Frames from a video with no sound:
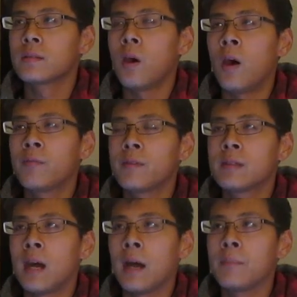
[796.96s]

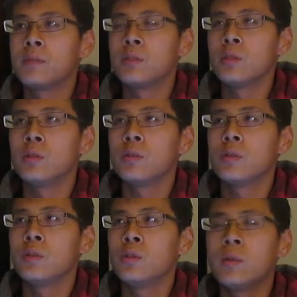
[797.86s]
oftentimes
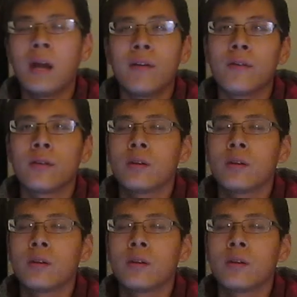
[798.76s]
you're not